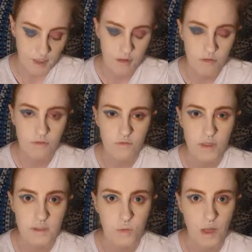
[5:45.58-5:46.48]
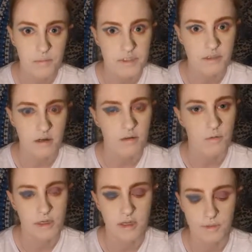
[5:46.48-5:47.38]
couldn't find white mascara
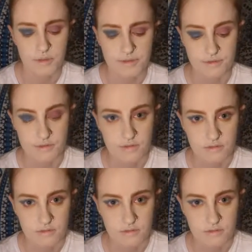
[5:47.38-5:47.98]
when I was